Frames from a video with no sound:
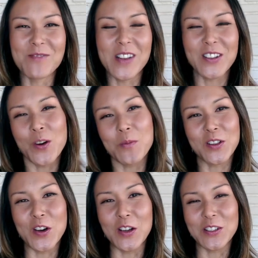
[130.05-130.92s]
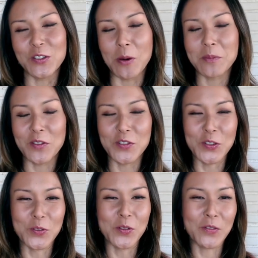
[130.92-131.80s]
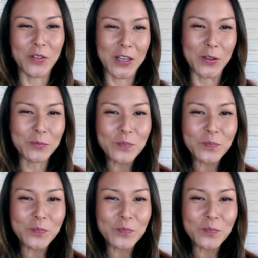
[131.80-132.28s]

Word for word: let's hope it's not disruptive to the video.